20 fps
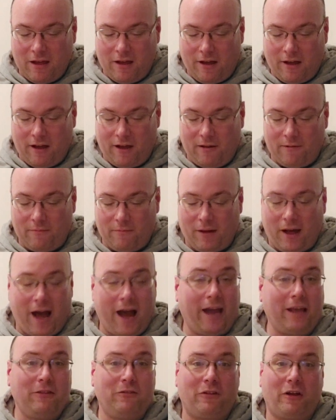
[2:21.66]

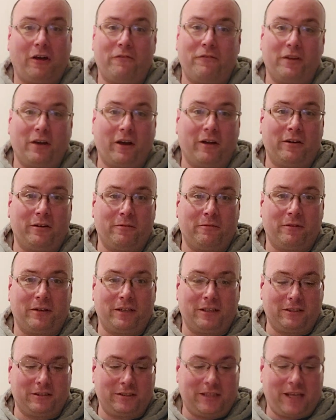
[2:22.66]
I love the onion
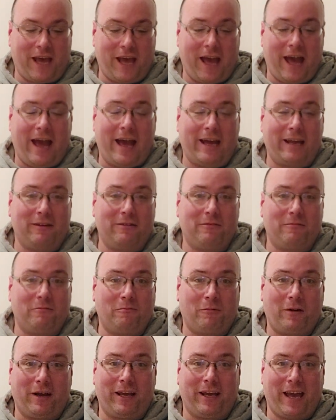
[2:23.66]
rings at
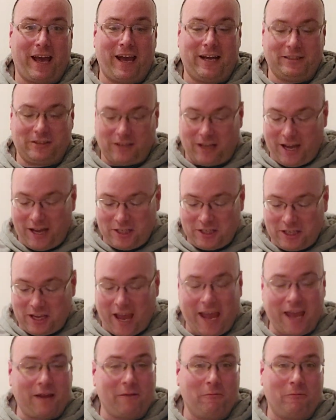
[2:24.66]
White Castle. I
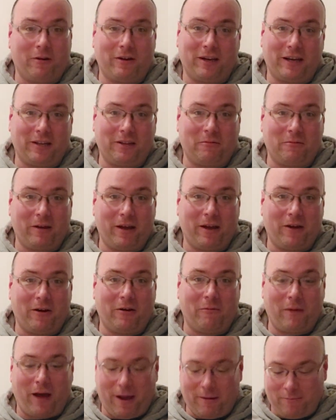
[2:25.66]
actually ate one on the way
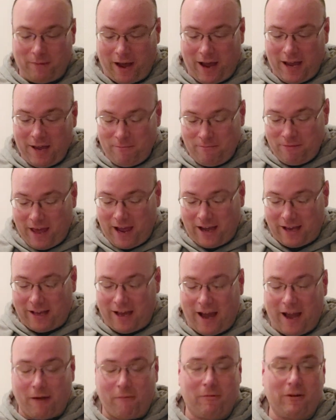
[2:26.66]
home. I am that
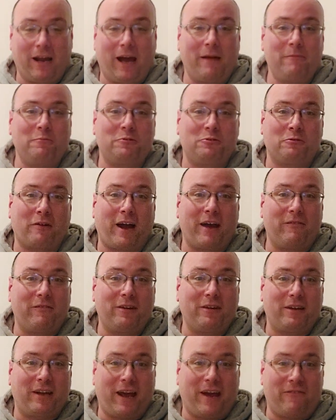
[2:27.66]
guy. When I'm
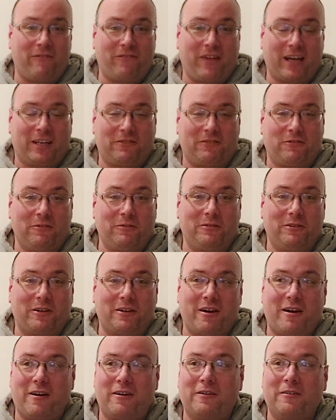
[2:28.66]
driving and I have fast food in the
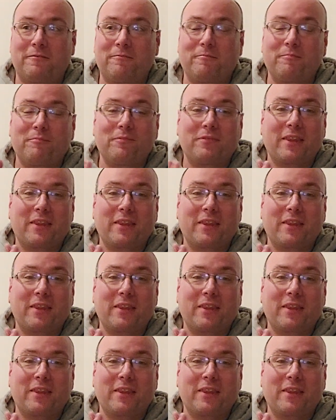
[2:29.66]
car,